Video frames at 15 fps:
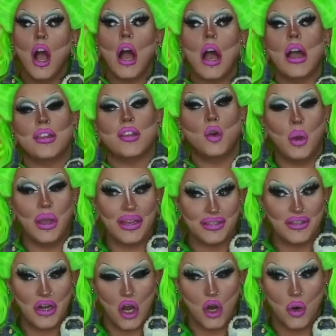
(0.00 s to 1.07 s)
A quick
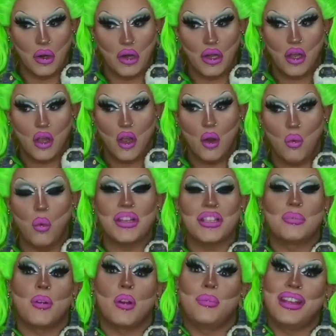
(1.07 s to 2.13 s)
note,
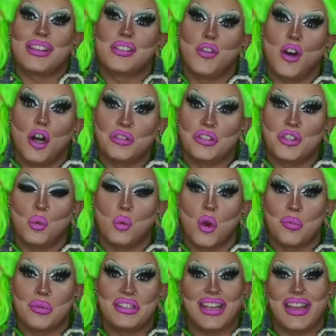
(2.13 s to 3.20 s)
once Burmy has evolved into
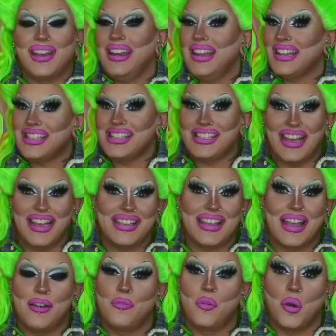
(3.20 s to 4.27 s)
WormaDAMN, it stays
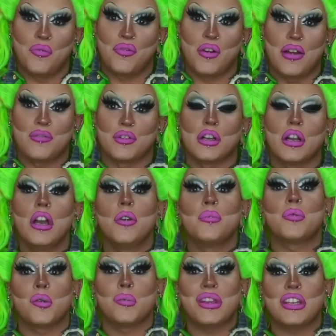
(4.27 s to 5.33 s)
that form forever.
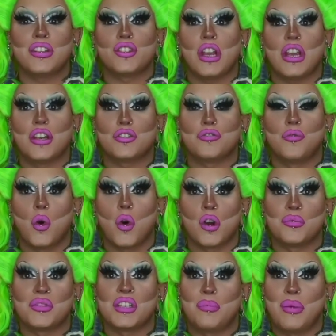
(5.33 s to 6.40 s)
Burmy can change
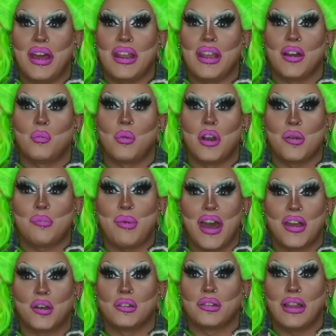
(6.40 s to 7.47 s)
forms depending on where it
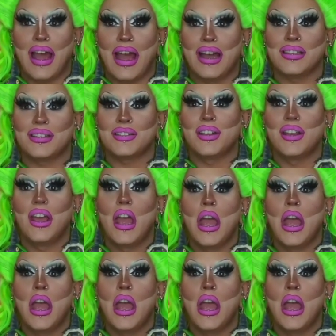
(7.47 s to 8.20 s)
battled last.